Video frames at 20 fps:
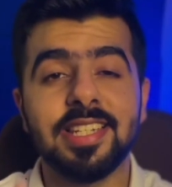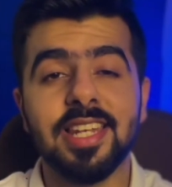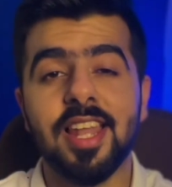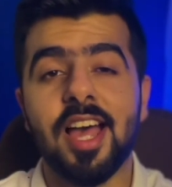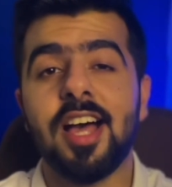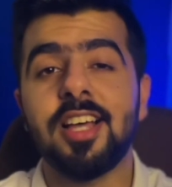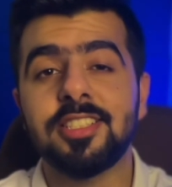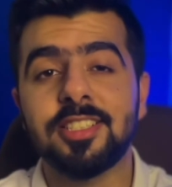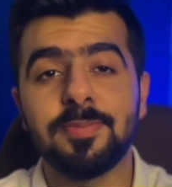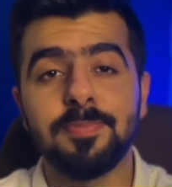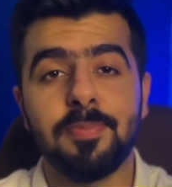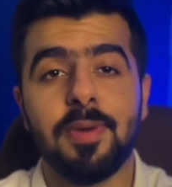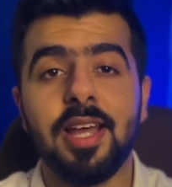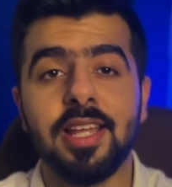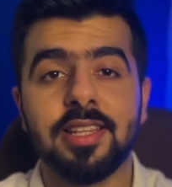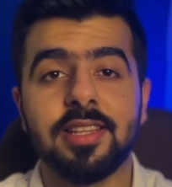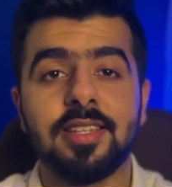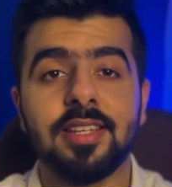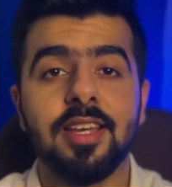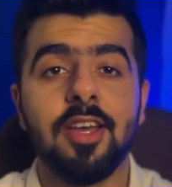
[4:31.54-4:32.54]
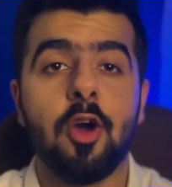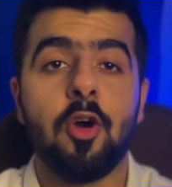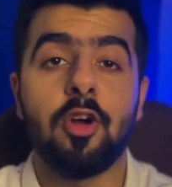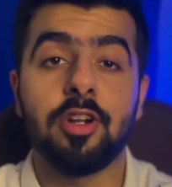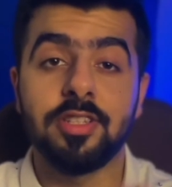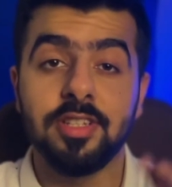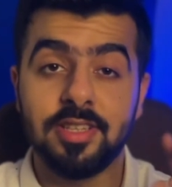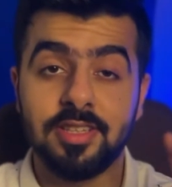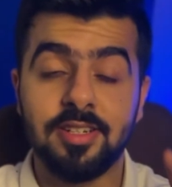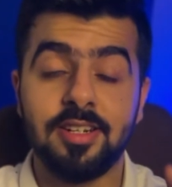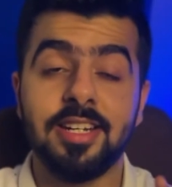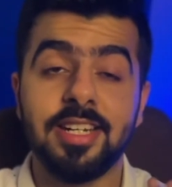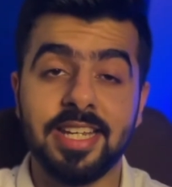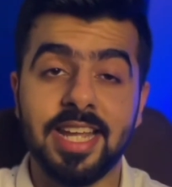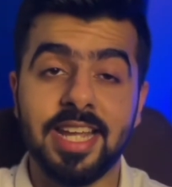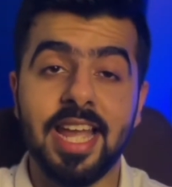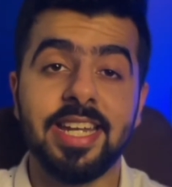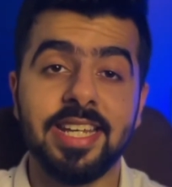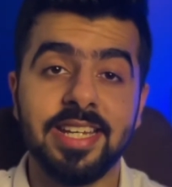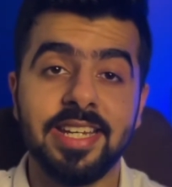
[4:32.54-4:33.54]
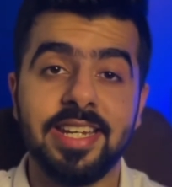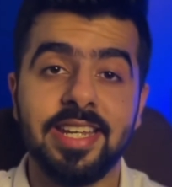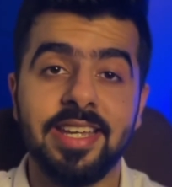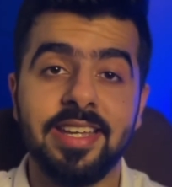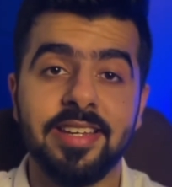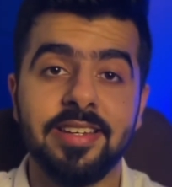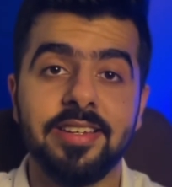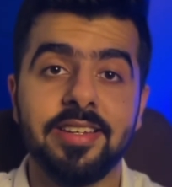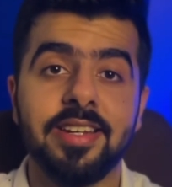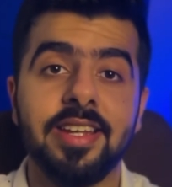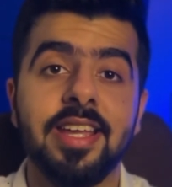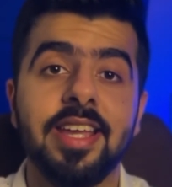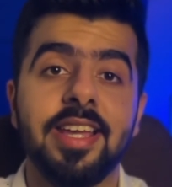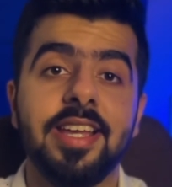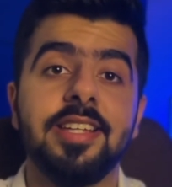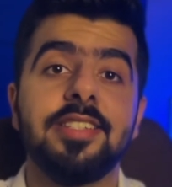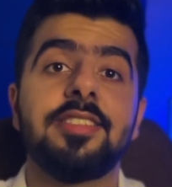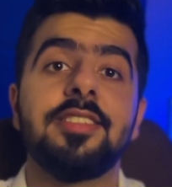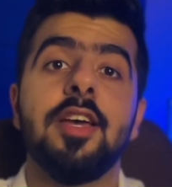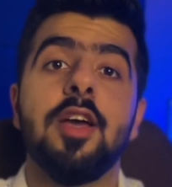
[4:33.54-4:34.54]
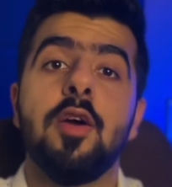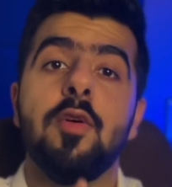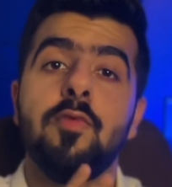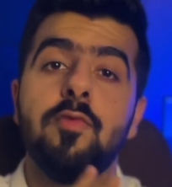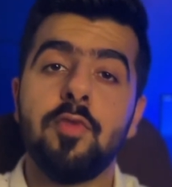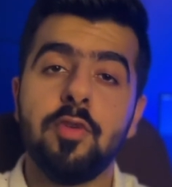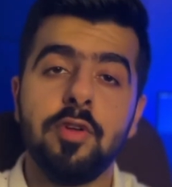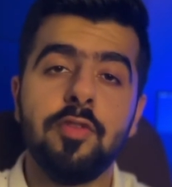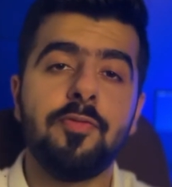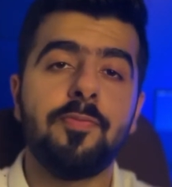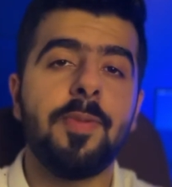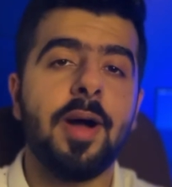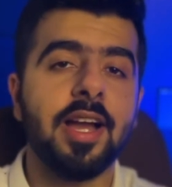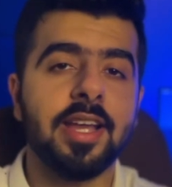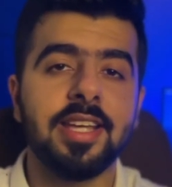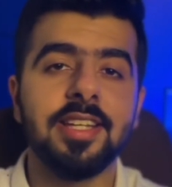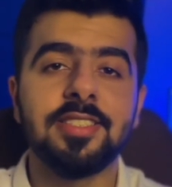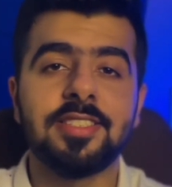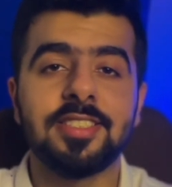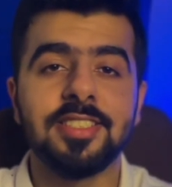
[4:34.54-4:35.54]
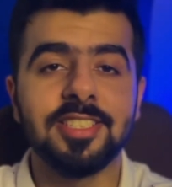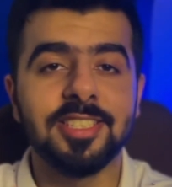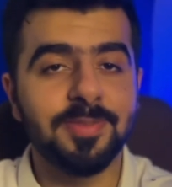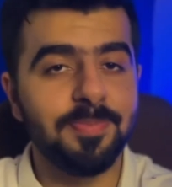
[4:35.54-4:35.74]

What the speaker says: last month, or the third category here, is Wolf Parkinson's